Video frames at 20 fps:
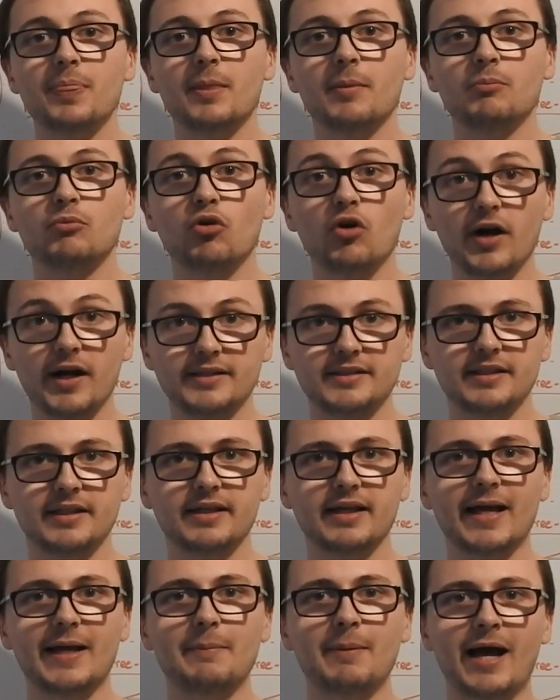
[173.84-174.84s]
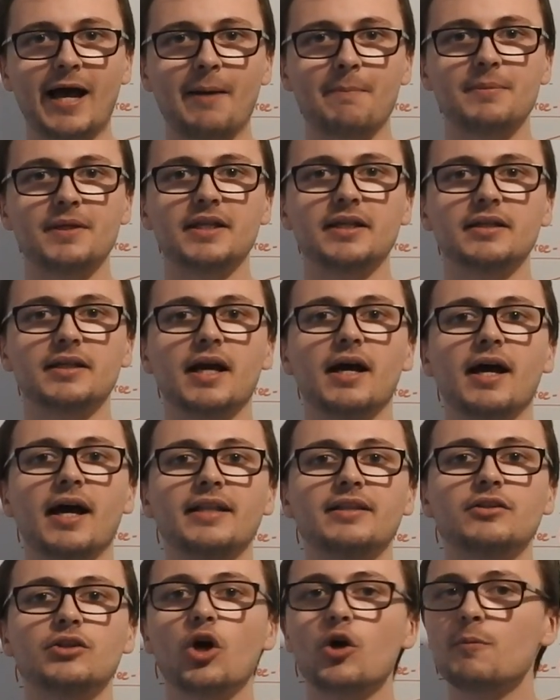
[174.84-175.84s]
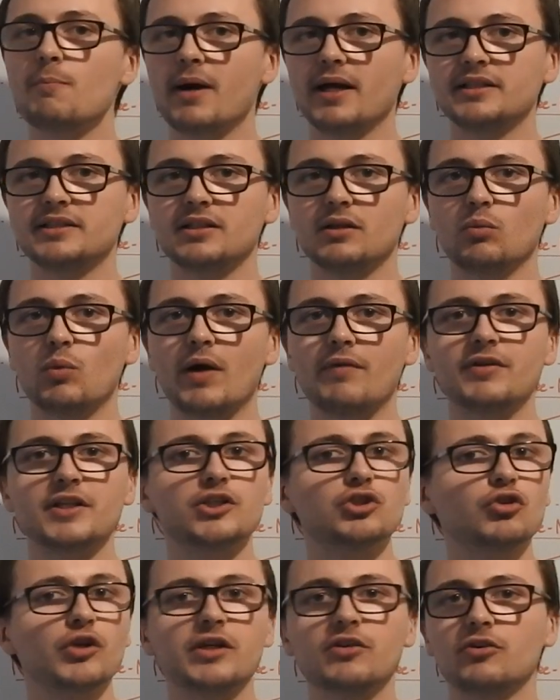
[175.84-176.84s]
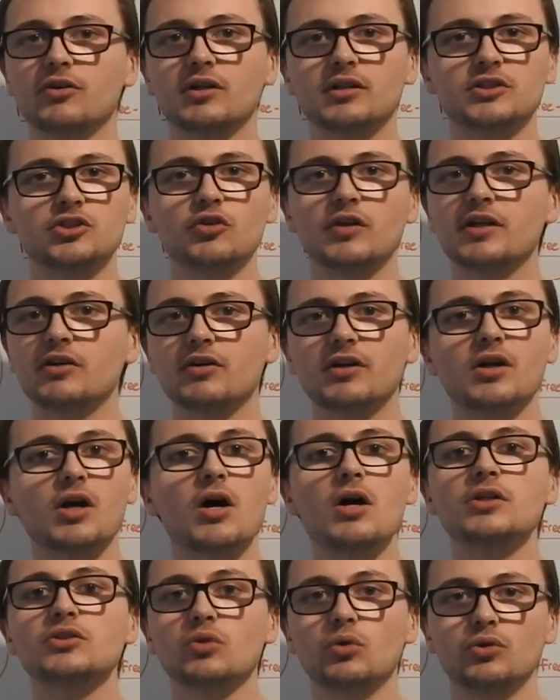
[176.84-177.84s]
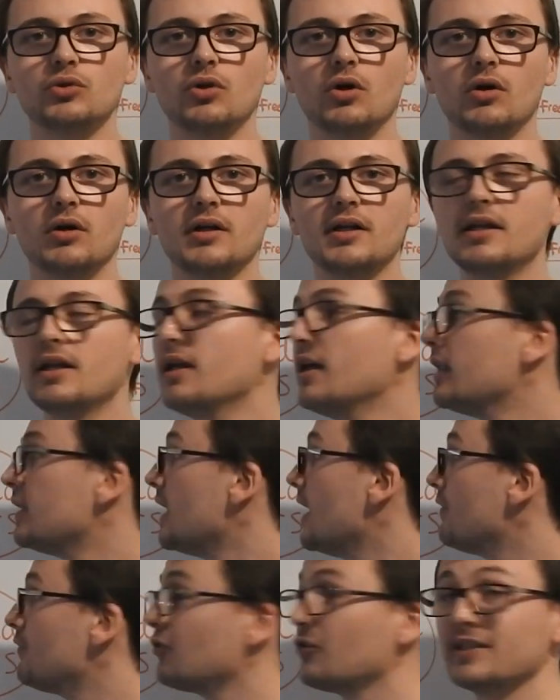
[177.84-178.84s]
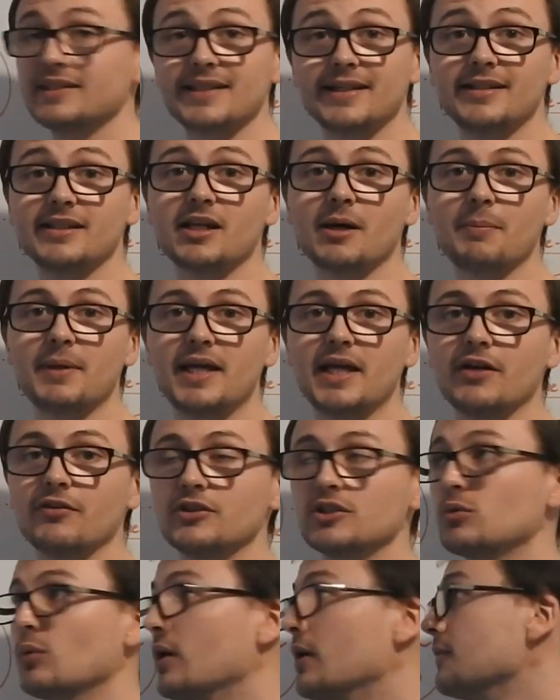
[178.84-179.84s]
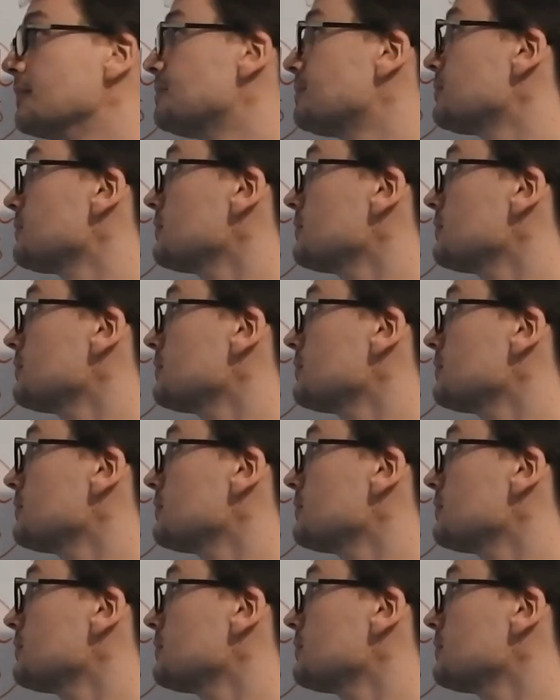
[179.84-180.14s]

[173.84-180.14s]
prior to the game happening, and no matter whether the trigger occurs or not. Therefore, it's ended up here as well.